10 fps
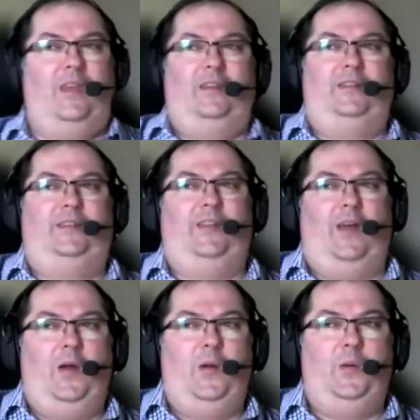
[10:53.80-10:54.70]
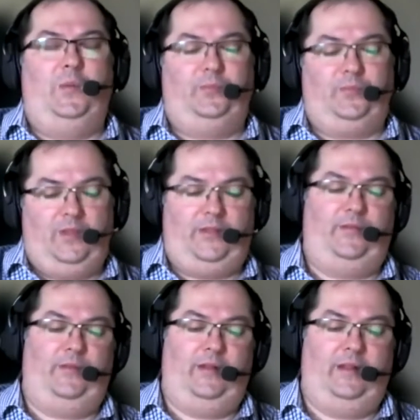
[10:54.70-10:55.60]
so
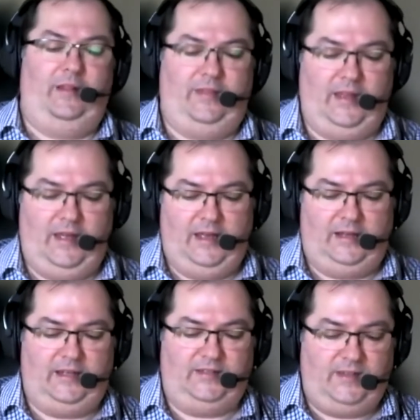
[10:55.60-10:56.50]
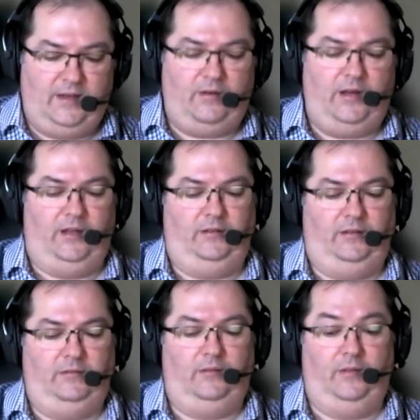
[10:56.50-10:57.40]
th- the Casterian,
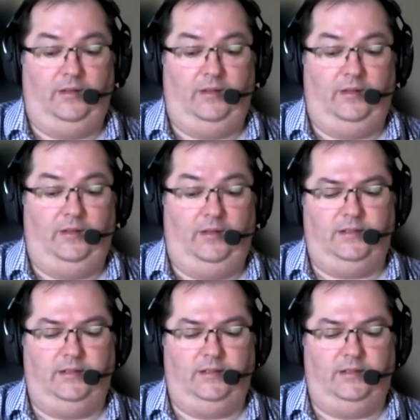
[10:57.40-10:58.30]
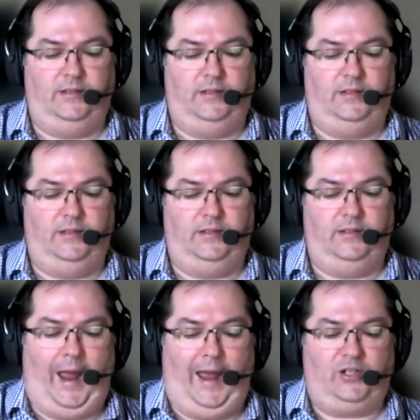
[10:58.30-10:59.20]
the demon hunters,
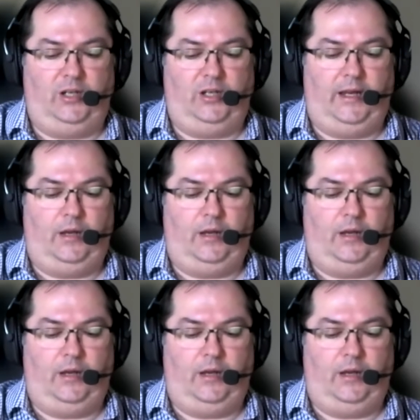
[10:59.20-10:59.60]
actually